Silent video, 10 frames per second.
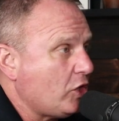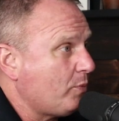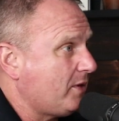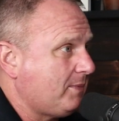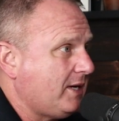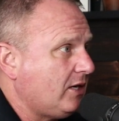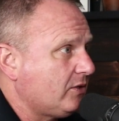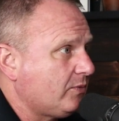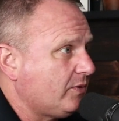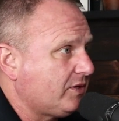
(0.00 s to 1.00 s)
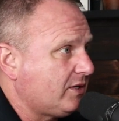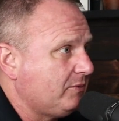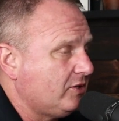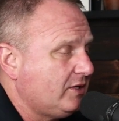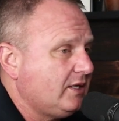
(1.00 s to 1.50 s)
open about with the
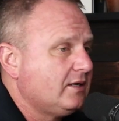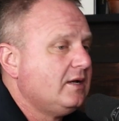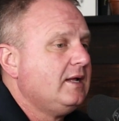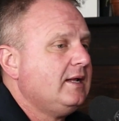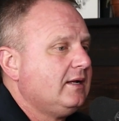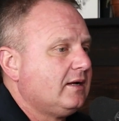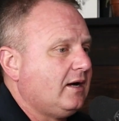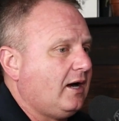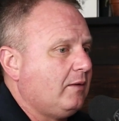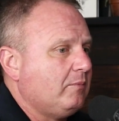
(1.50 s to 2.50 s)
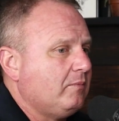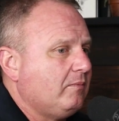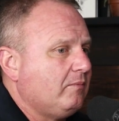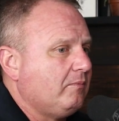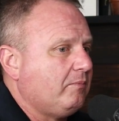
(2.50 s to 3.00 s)
community.
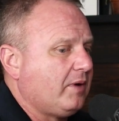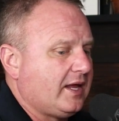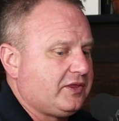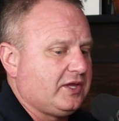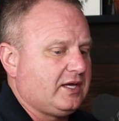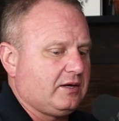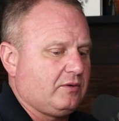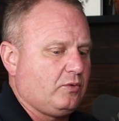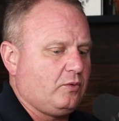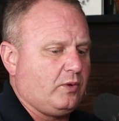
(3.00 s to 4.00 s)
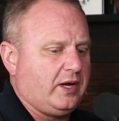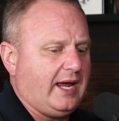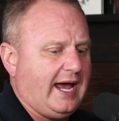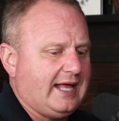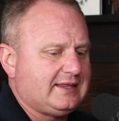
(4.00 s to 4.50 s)
But I think we
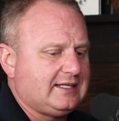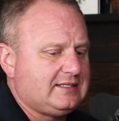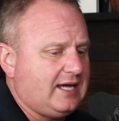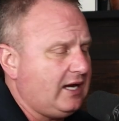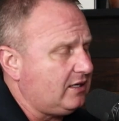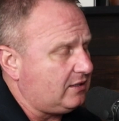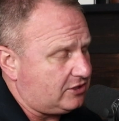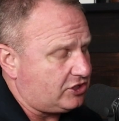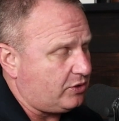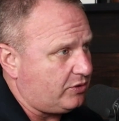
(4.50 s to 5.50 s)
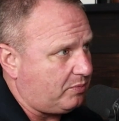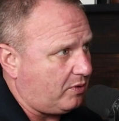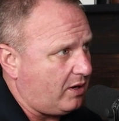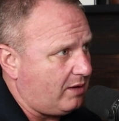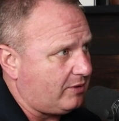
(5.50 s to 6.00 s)
had the data to show the
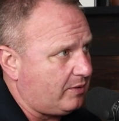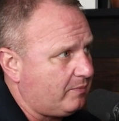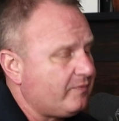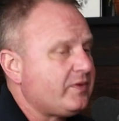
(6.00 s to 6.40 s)
problem,